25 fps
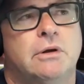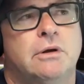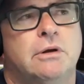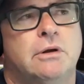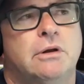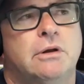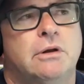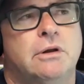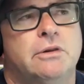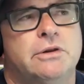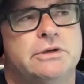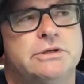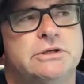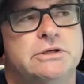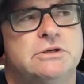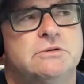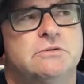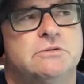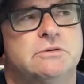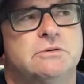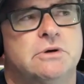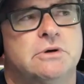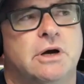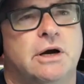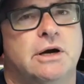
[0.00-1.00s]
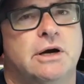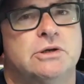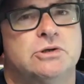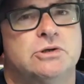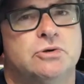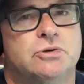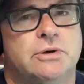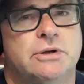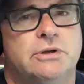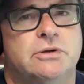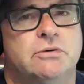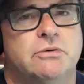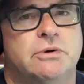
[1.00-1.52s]
oh, this is, I
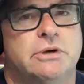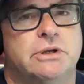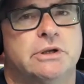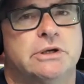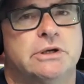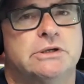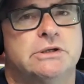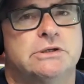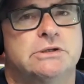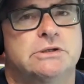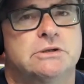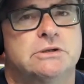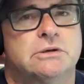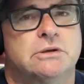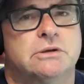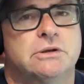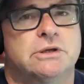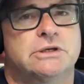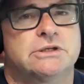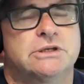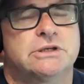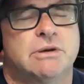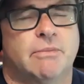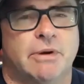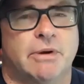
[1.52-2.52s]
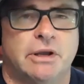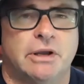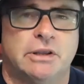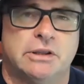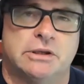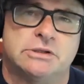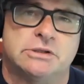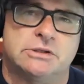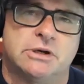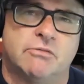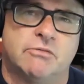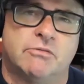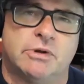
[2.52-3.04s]
enjoyed doing this. There's something in
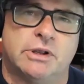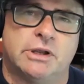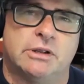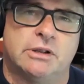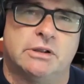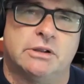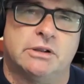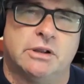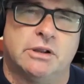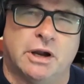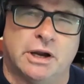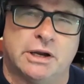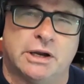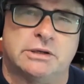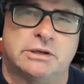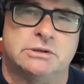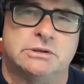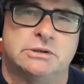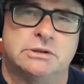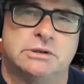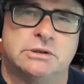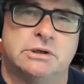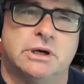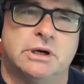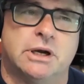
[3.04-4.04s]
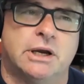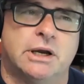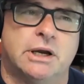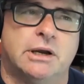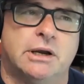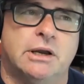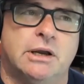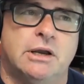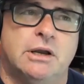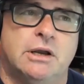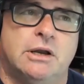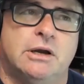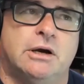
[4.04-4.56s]
this I really liked. I
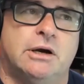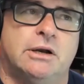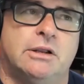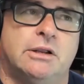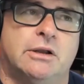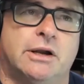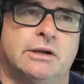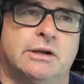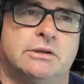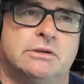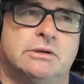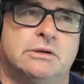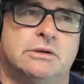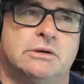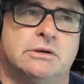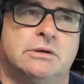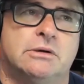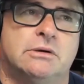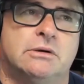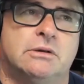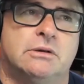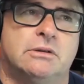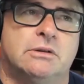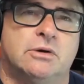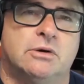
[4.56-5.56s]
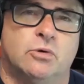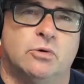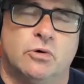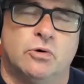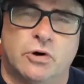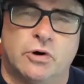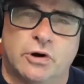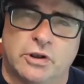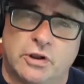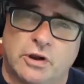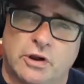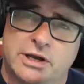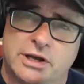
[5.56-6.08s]
liked the
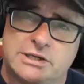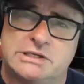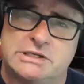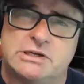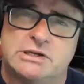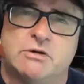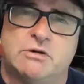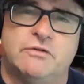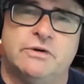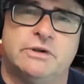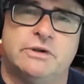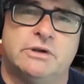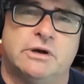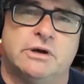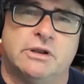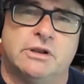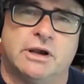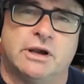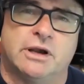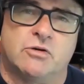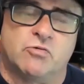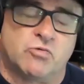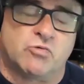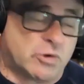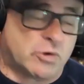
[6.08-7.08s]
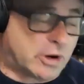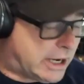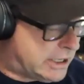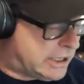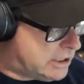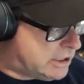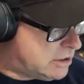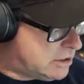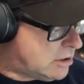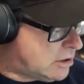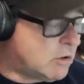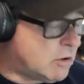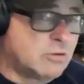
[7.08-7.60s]
organizing of it. I liked
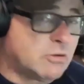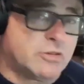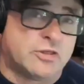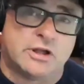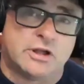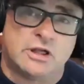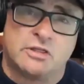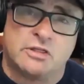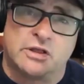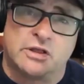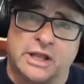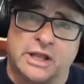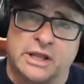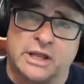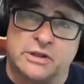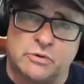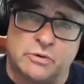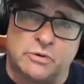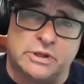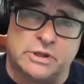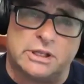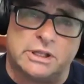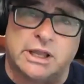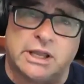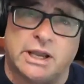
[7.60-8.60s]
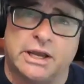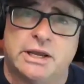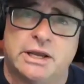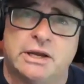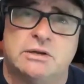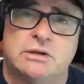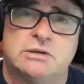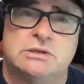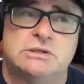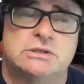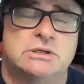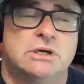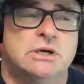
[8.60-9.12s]
creating the whole thing, doing the
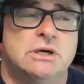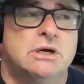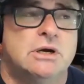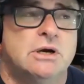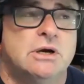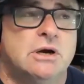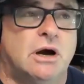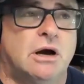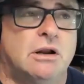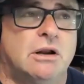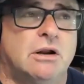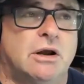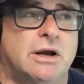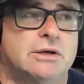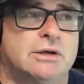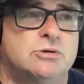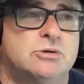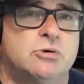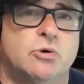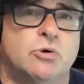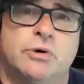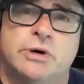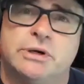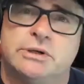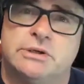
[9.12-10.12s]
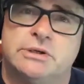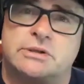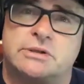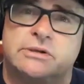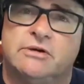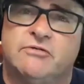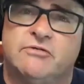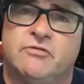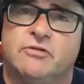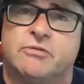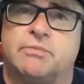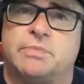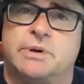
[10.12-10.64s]
layouts. I liked talking to the
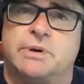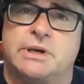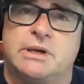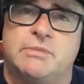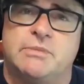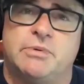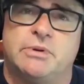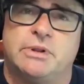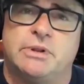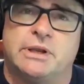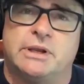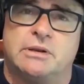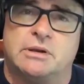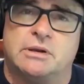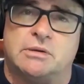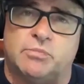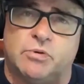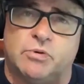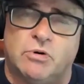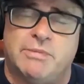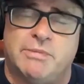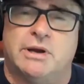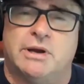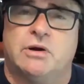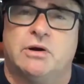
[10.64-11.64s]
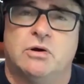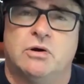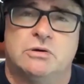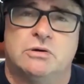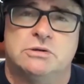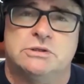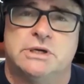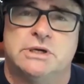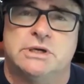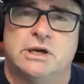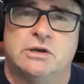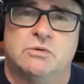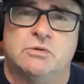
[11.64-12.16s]
different people that it put me in
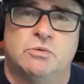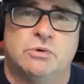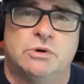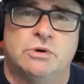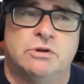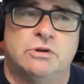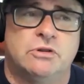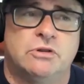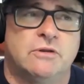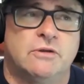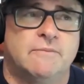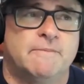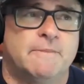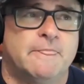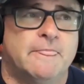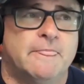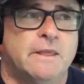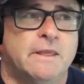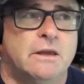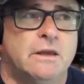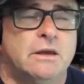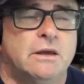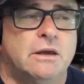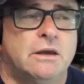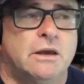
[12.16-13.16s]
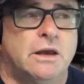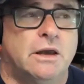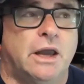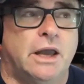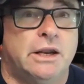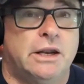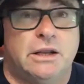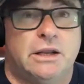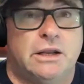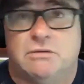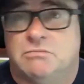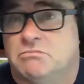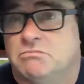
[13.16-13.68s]
contact with. And
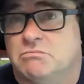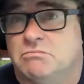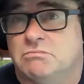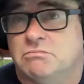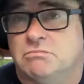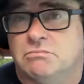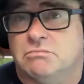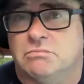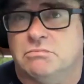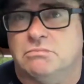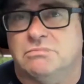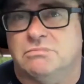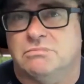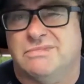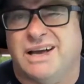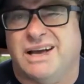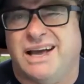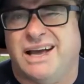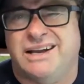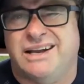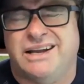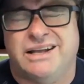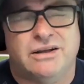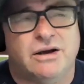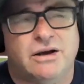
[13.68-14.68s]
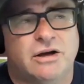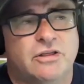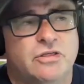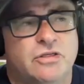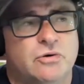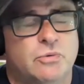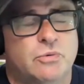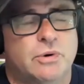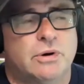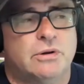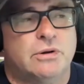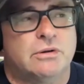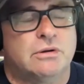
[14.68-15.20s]
then I
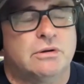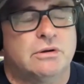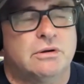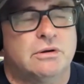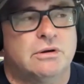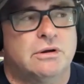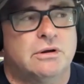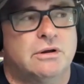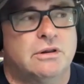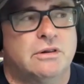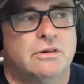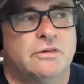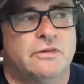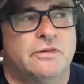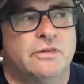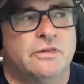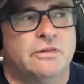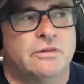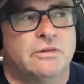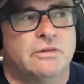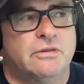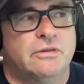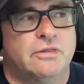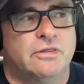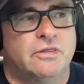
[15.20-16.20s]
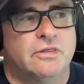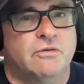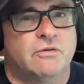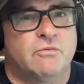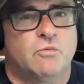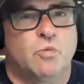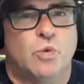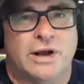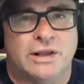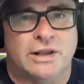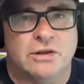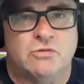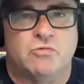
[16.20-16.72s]
thought, well, the
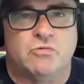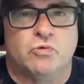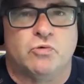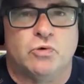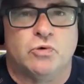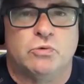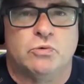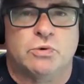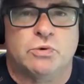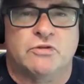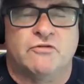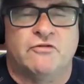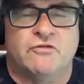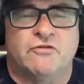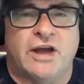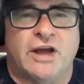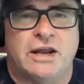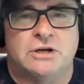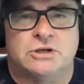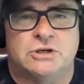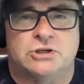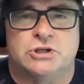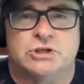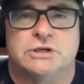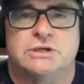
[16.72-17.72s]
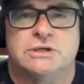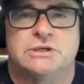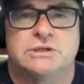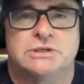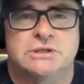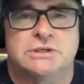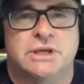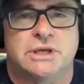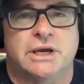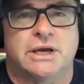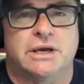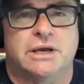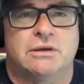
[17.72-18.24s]
one rule with Vanish is
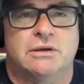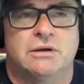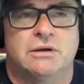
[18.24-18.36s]
that